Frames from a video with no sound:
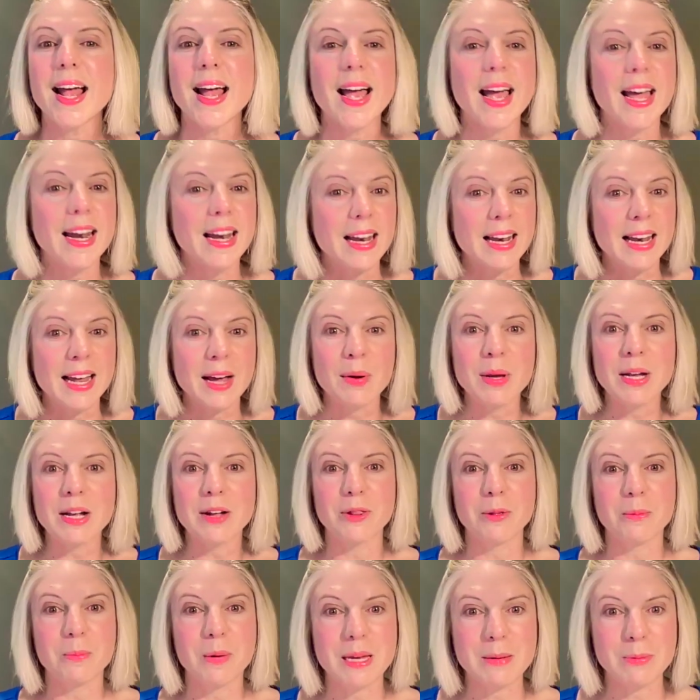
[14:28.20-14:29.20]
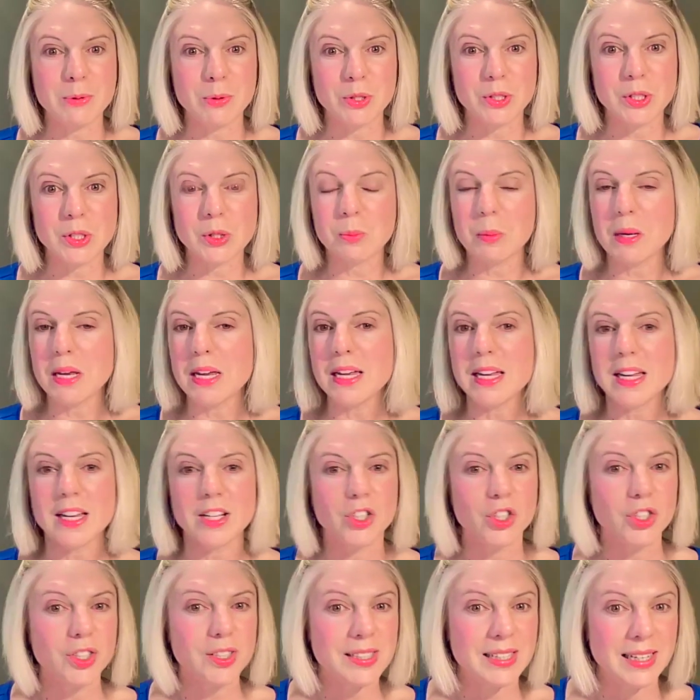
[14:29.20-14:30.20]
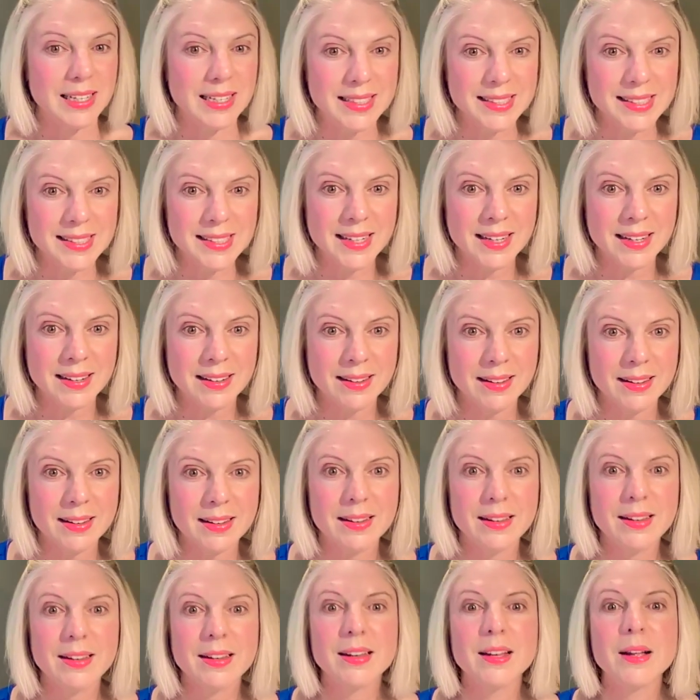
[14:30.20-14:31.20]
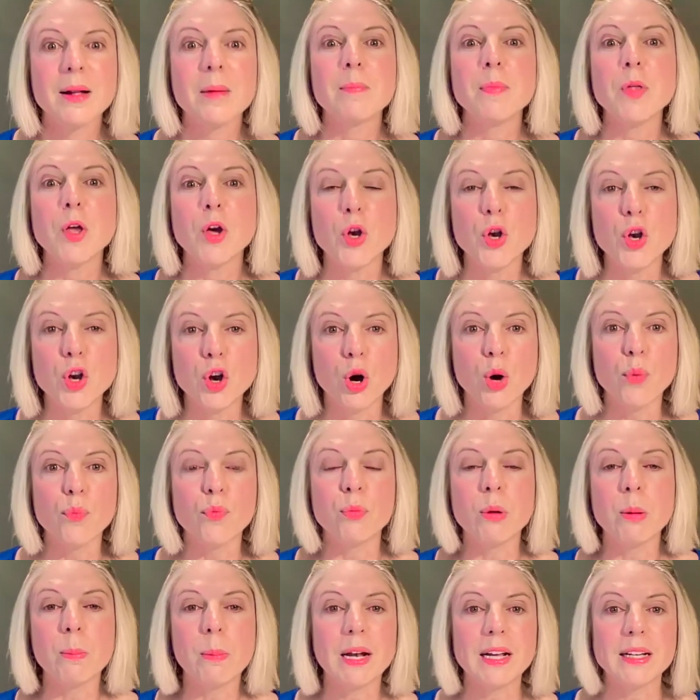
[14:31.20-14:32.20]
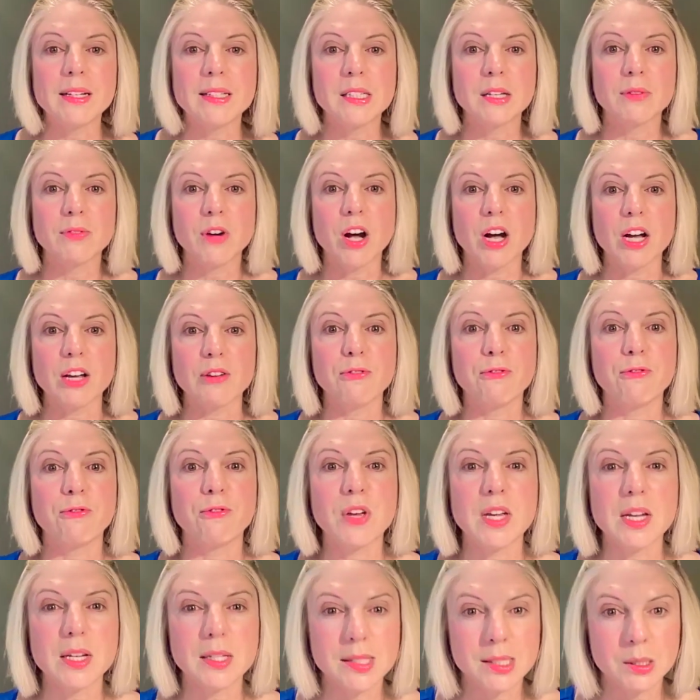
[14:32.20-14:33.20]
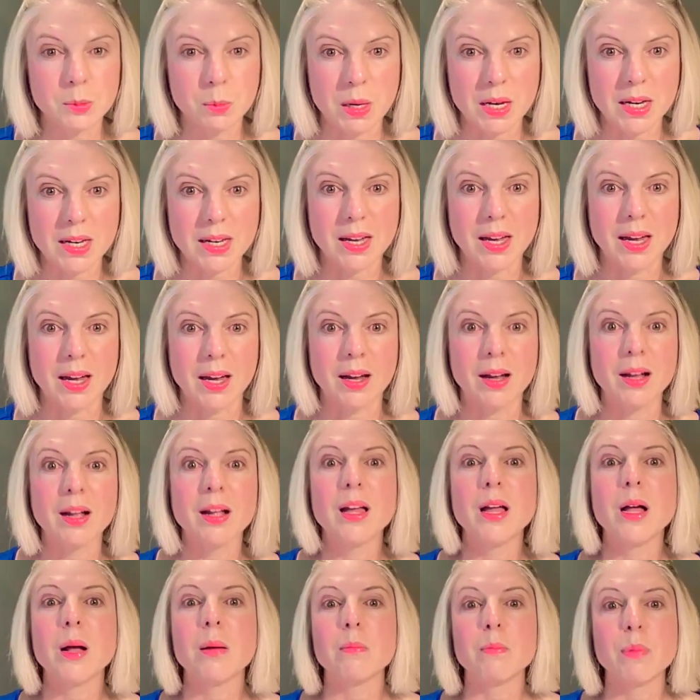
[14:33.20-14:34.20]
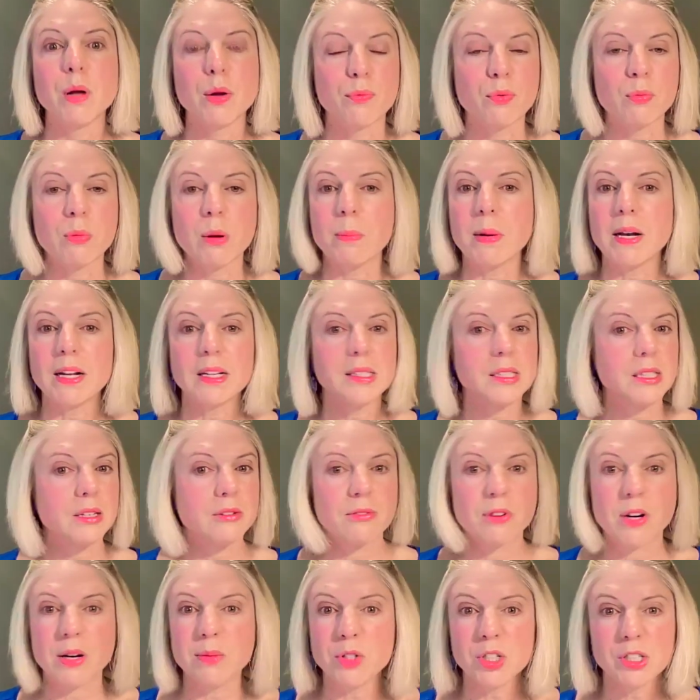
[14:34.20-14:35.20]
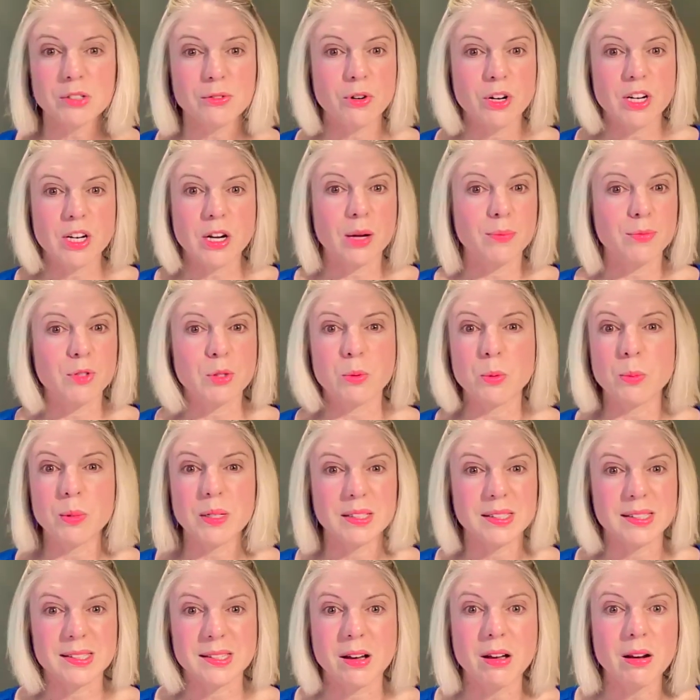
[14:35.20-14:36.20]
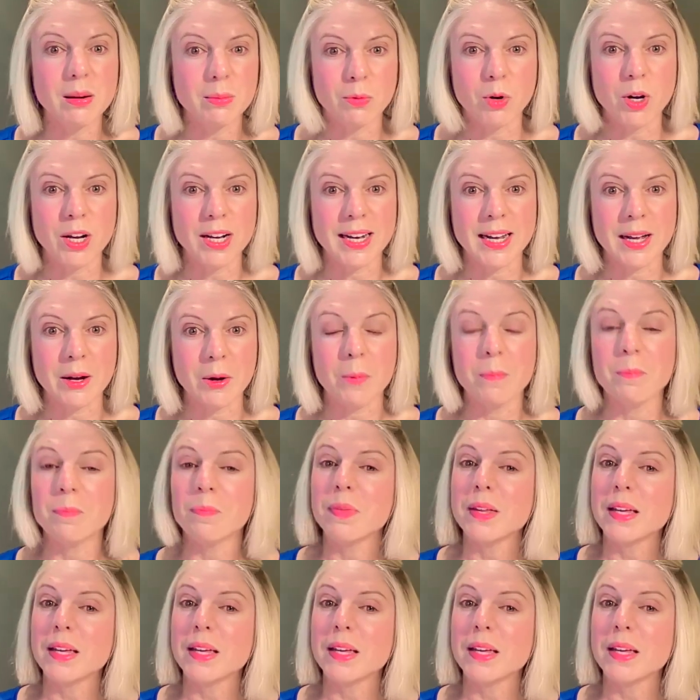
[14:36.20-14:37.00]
and allowing other people to speak and just listening, not from a place of I fear speaking, but from a place of I'm just very comfortable being silent right now.